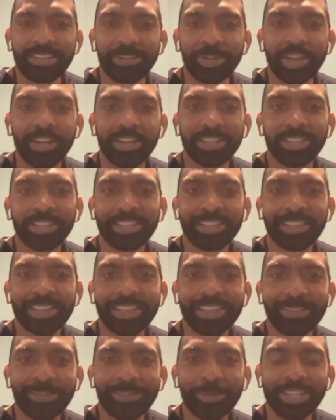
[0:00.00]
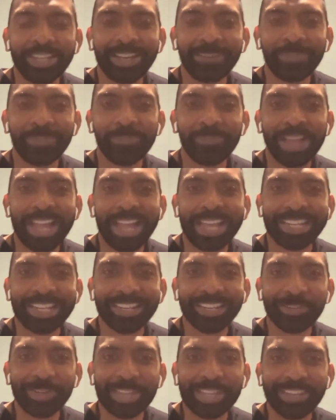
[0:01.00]
try to see what type of
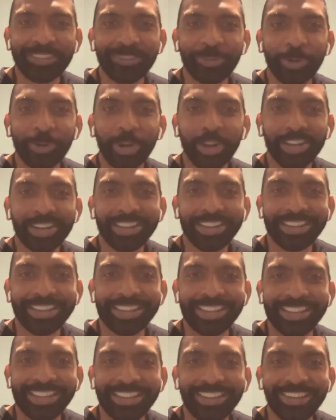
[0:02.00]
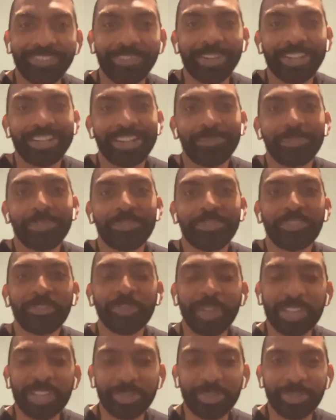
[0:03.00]
magic we can work or what type of
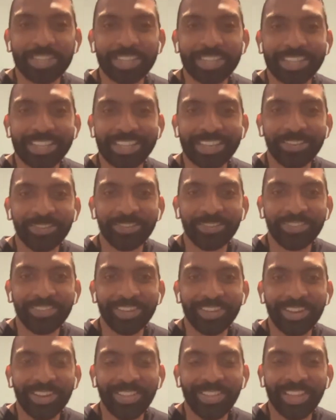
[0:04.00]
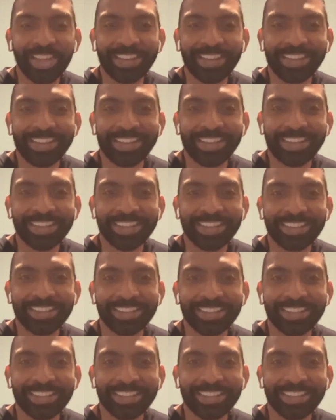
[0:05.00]
advice we could give on that day.